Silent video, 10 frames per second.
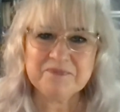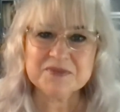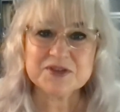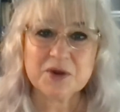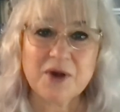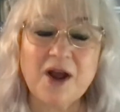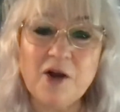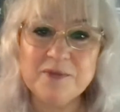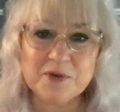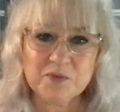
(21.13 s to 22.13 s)
So I
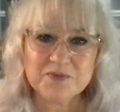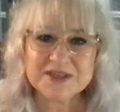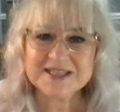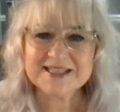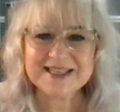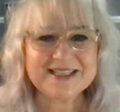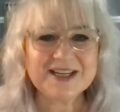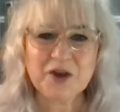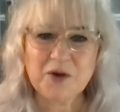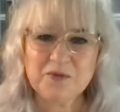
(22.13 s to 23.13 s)
hope you're sitting
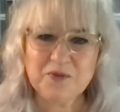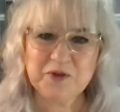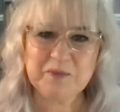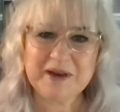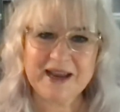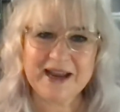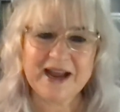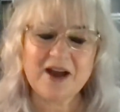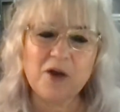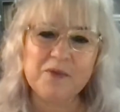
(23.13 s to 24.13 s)
comfortably.
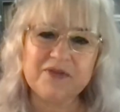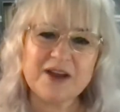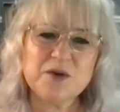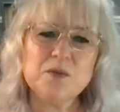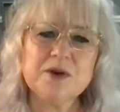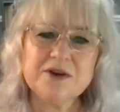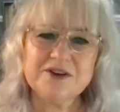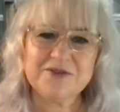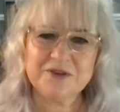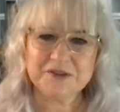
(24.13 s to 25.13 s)
I hope you've had a
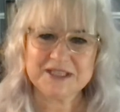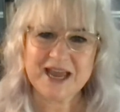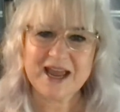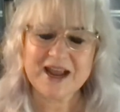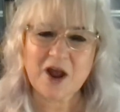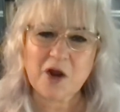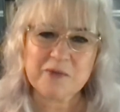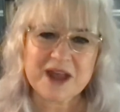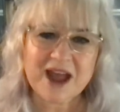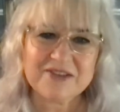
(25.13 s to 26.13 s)
wonderful day. I hope
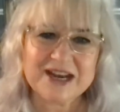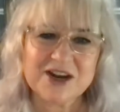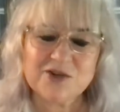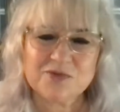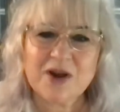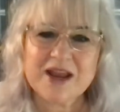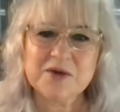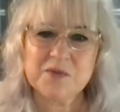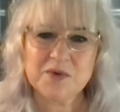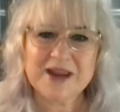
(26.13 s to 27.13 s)
you're having a great
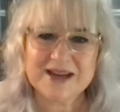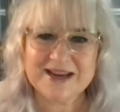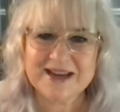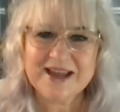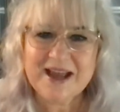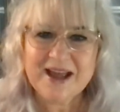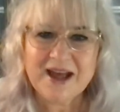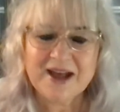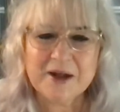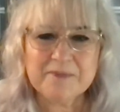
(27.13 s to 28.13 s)
week.
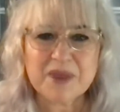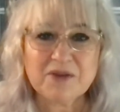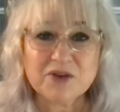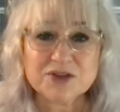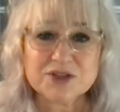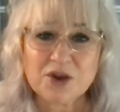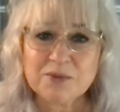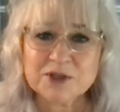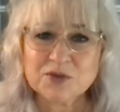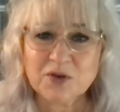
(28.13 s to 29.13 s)
I've got so
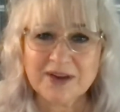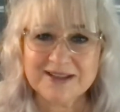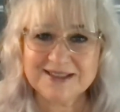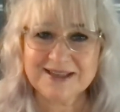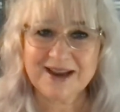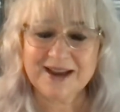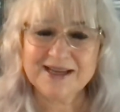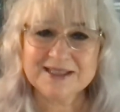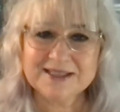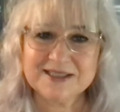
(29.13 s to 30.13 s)
much for you
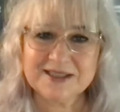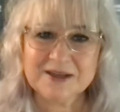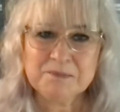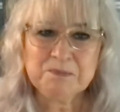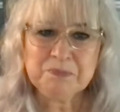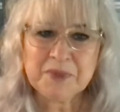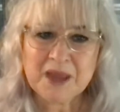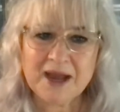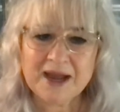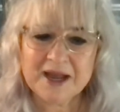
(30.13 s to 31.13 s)
tonight.
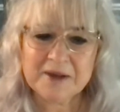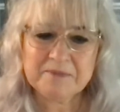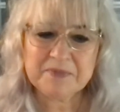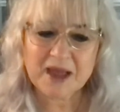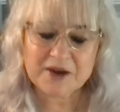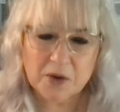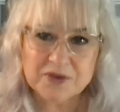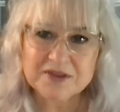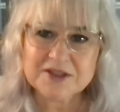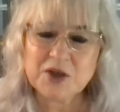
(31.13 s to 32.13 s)
I know
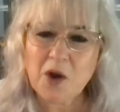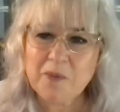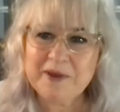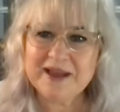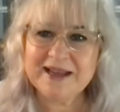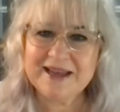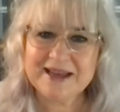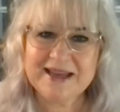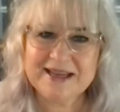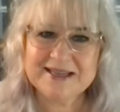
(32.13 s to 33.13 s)
that the topic
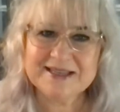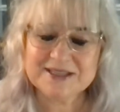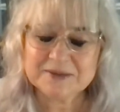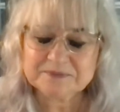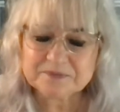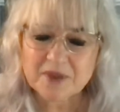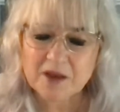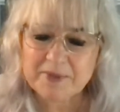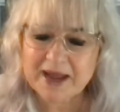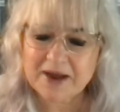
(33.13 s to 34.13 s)
is
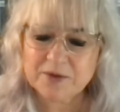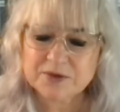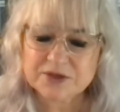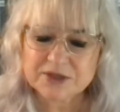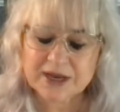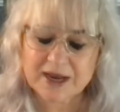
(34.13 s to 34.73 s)
about